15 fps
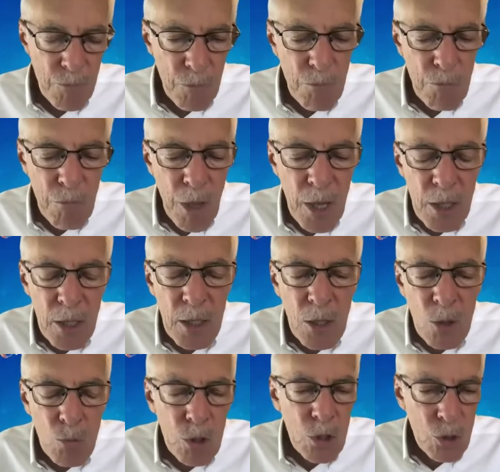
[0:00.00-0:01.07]
making a
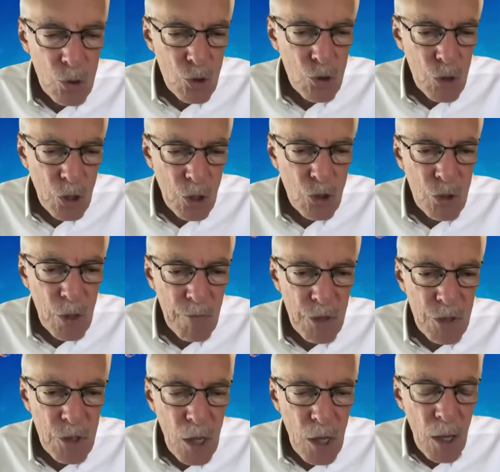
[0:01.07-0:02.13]
real structure of
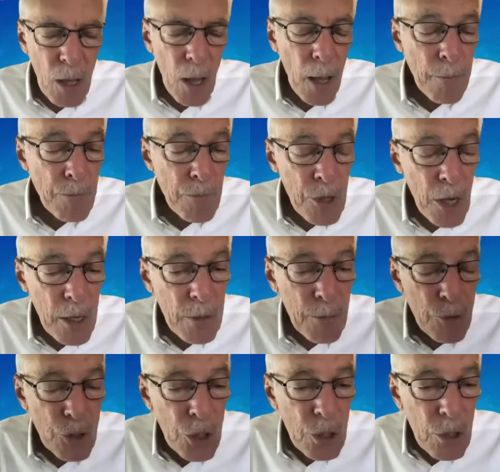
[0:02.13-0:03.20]
it. I'm not a
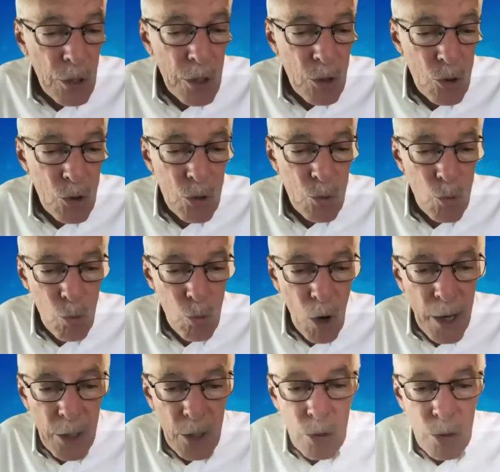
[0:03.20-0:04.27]
particularly good
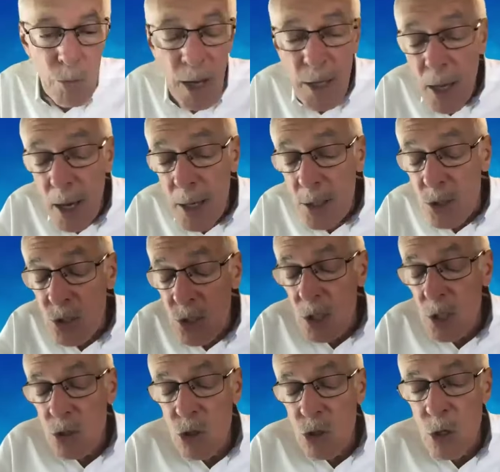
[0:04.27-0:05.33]
writer. My
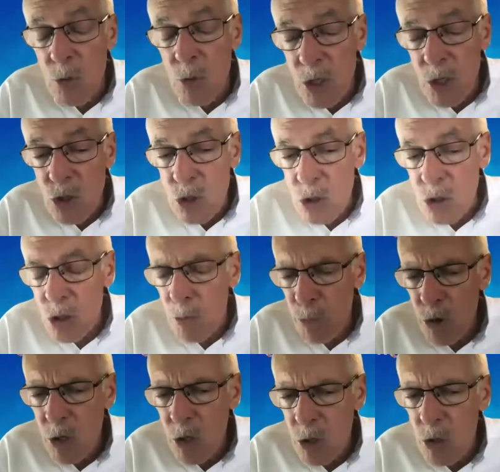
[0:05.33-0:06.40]
idea generations are
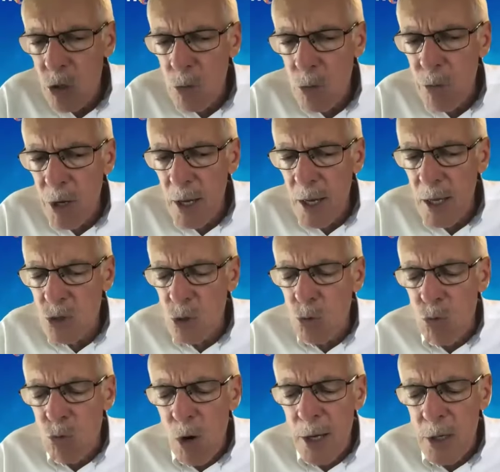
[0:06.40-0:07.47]
pretty good, but as a
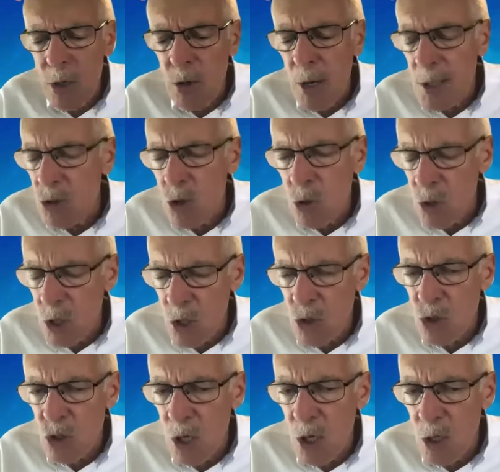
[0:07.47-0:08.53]
writer, I don't
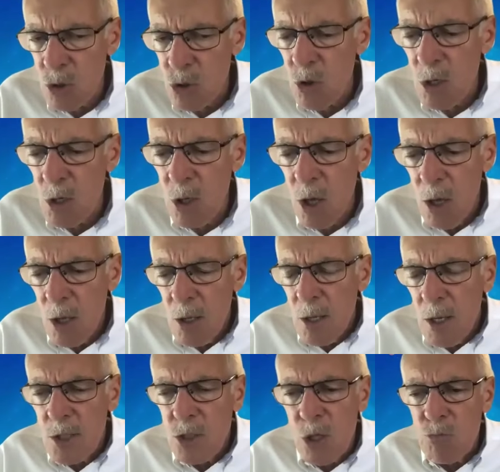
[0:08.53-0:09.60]
excel. So
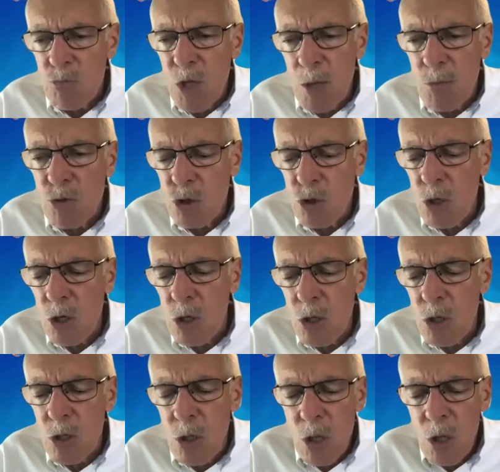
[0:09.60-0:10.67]
I sometimes
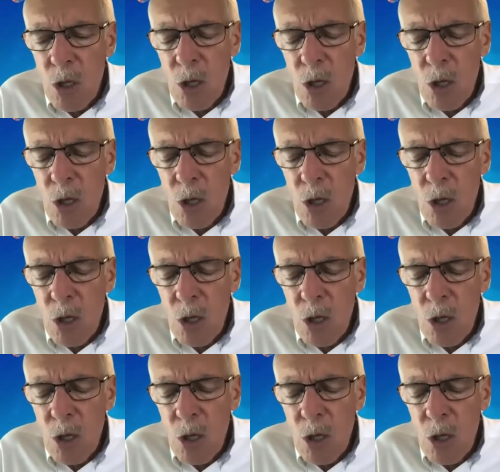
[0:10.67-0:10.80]
struggle